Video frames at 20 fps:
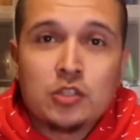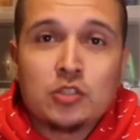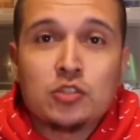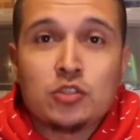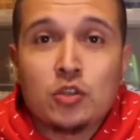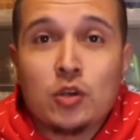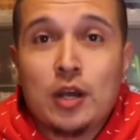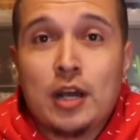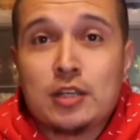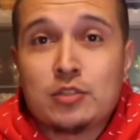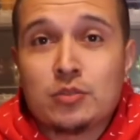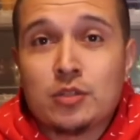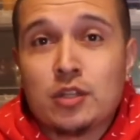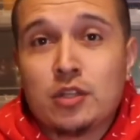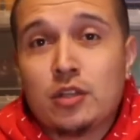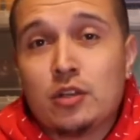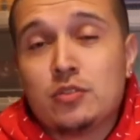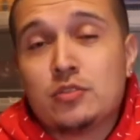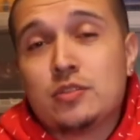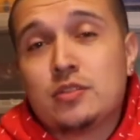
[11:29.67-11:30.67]
So as we're
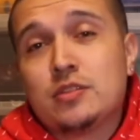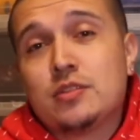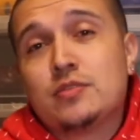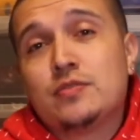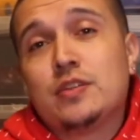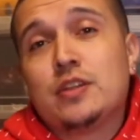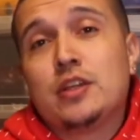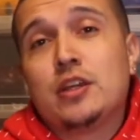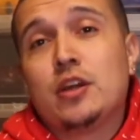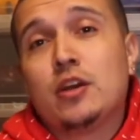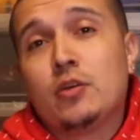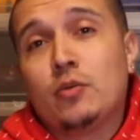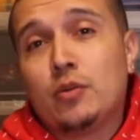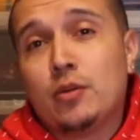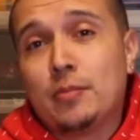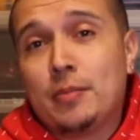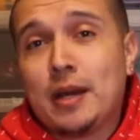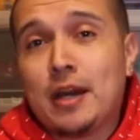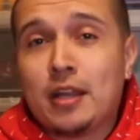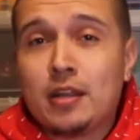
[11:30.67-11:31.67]
closing this video,
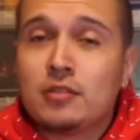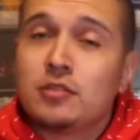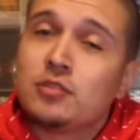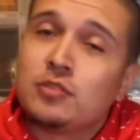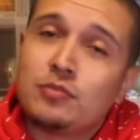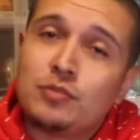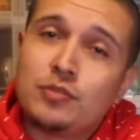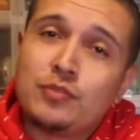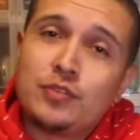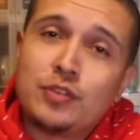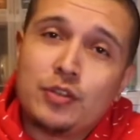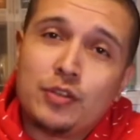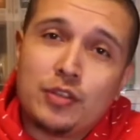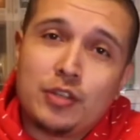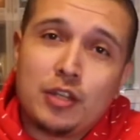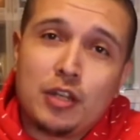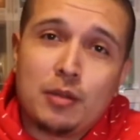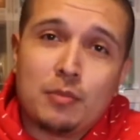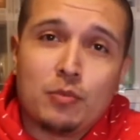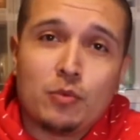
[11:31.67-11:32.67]
we're about to reveal
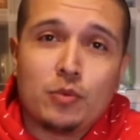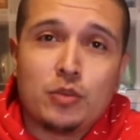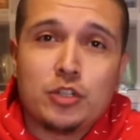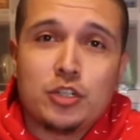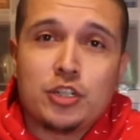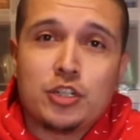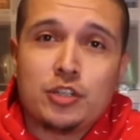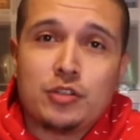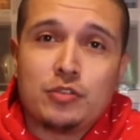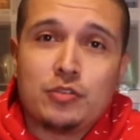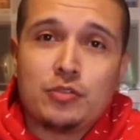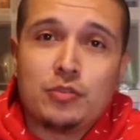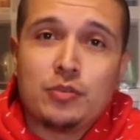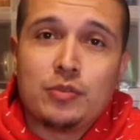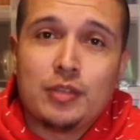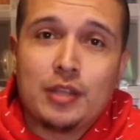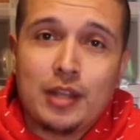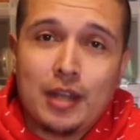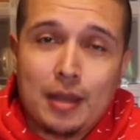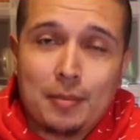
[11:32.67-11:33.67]
the number 1 shoe
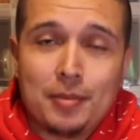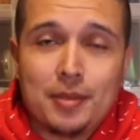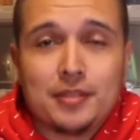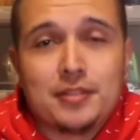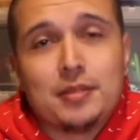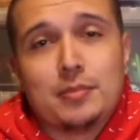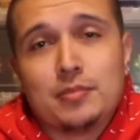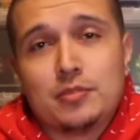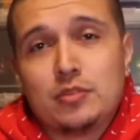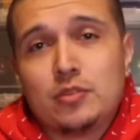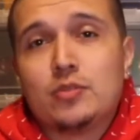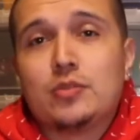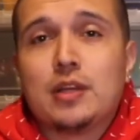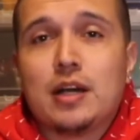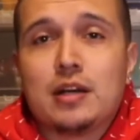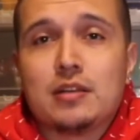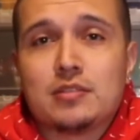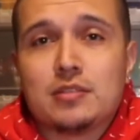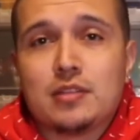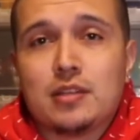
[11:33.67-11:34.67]
that I picked up in
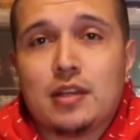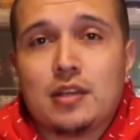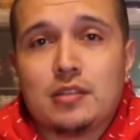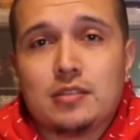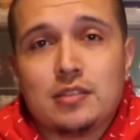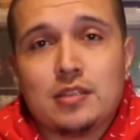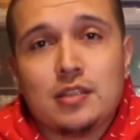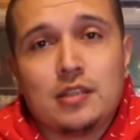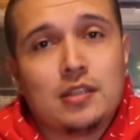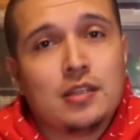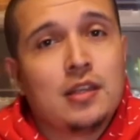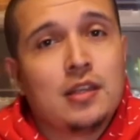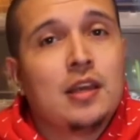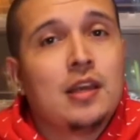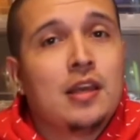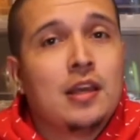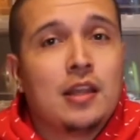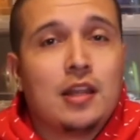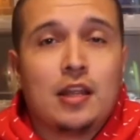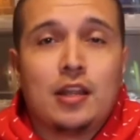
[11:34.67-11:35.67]
2019.
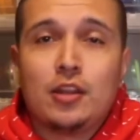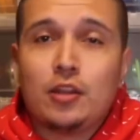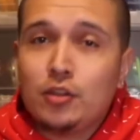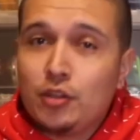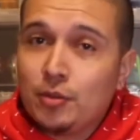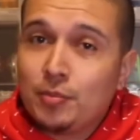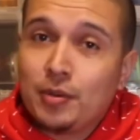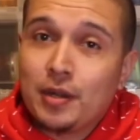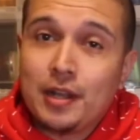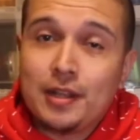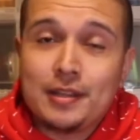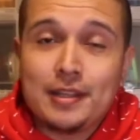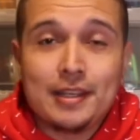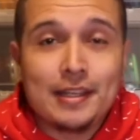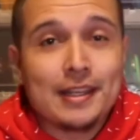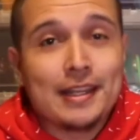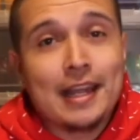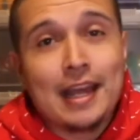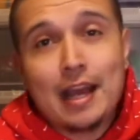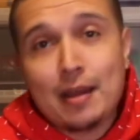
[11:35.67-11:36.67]
I know you're probably
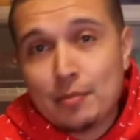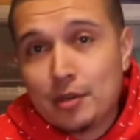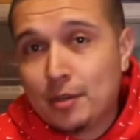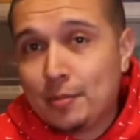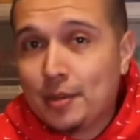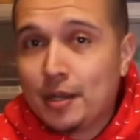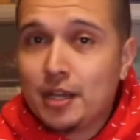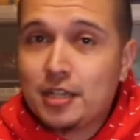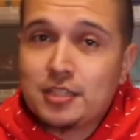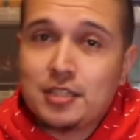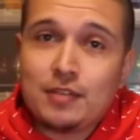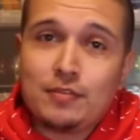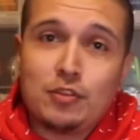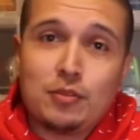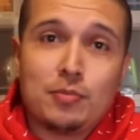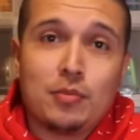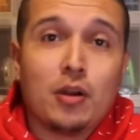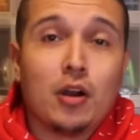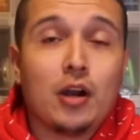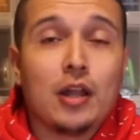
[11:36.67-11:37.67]
thinking, how many pairs have
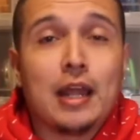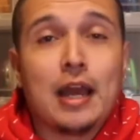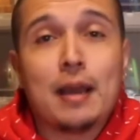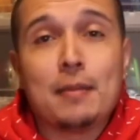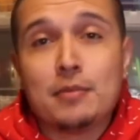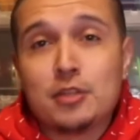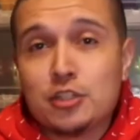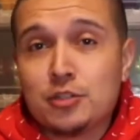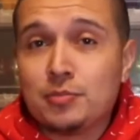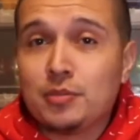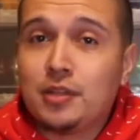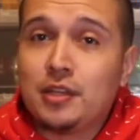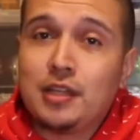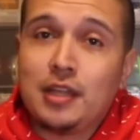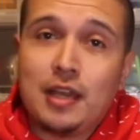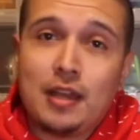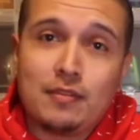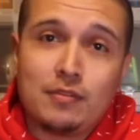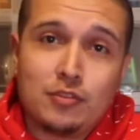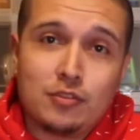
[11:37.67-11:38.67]
you bought? How much money
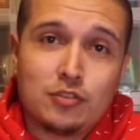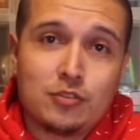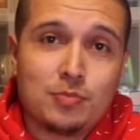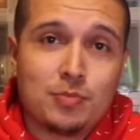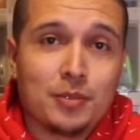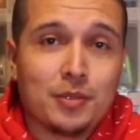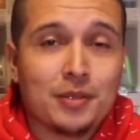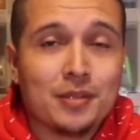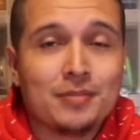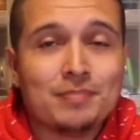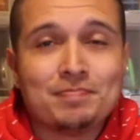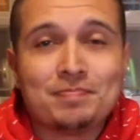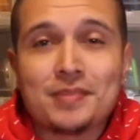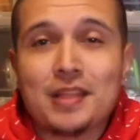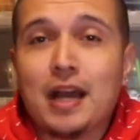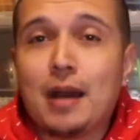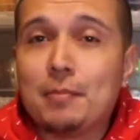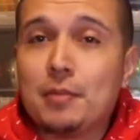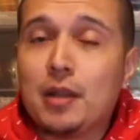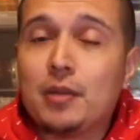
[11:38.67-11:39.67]
have you spent?
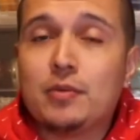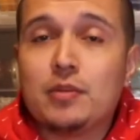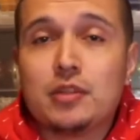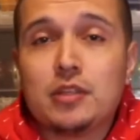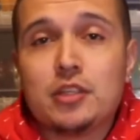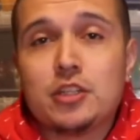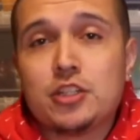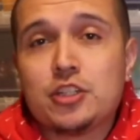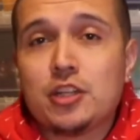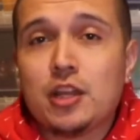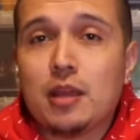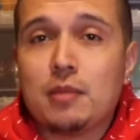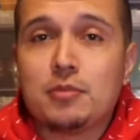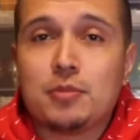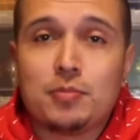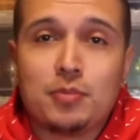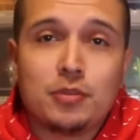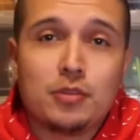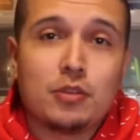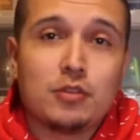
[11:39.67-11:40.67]
I'm not really ashamed
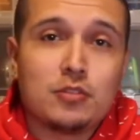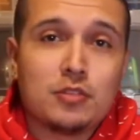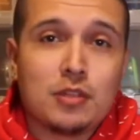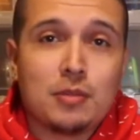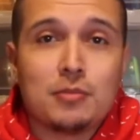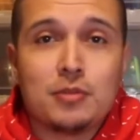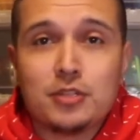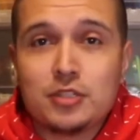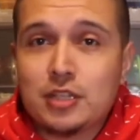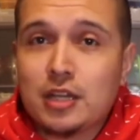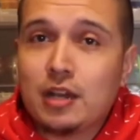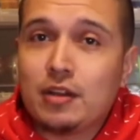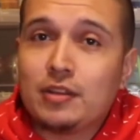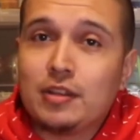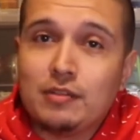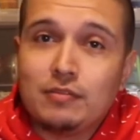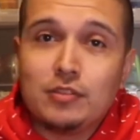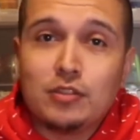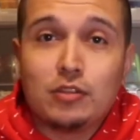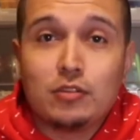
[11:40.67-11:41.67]
to put those numbers out,
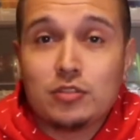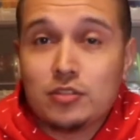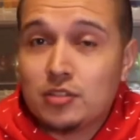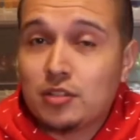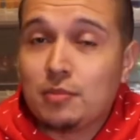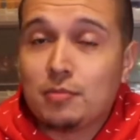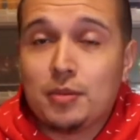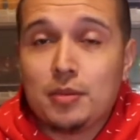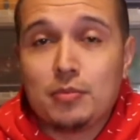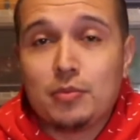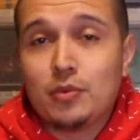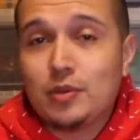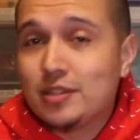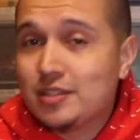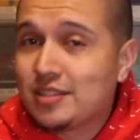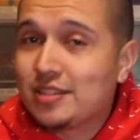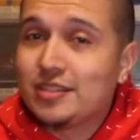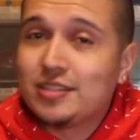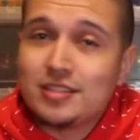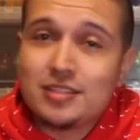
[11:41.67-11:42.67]
even though to some people
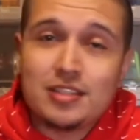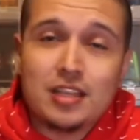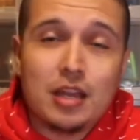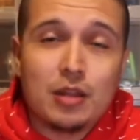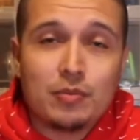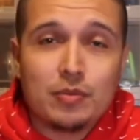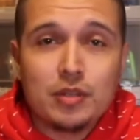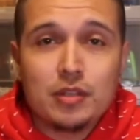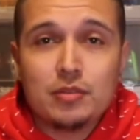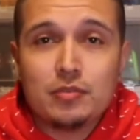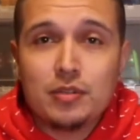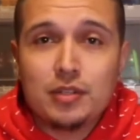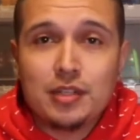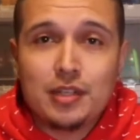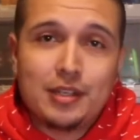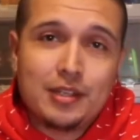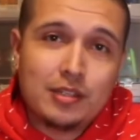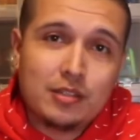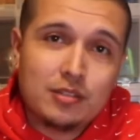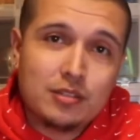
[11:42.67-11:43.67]
it's going to sound really
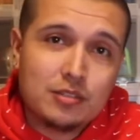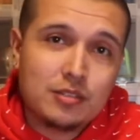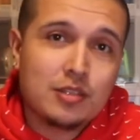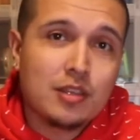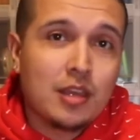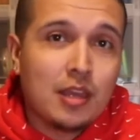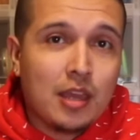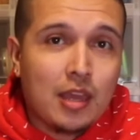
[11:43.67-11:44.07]
ridiculous.